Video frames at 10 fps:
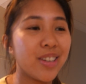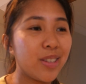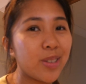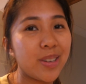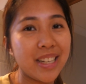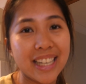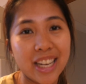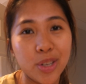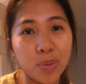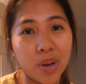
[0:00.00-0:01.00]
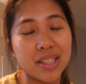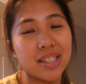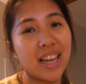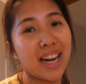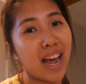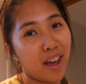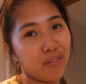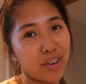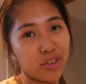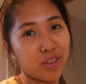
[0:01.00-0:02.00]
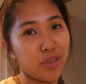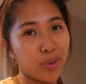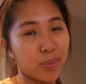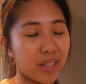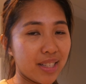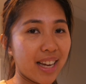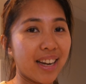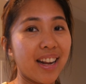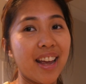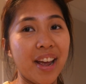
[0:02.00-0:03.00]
So I need to get new ones, and I haven't got new ones yet.